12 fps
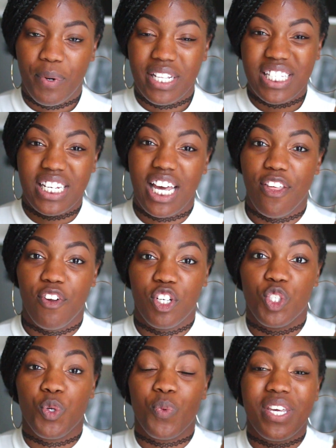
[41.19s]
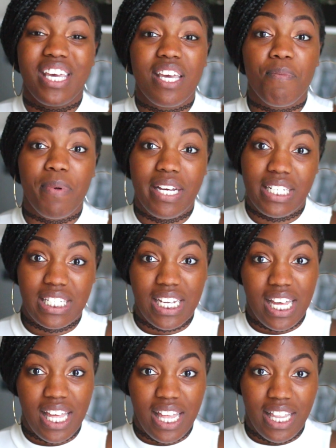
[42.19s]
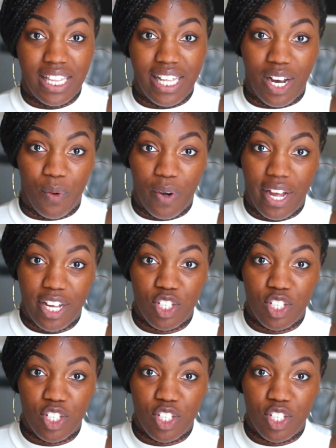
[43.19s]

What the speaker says: but it's another to keep it that way.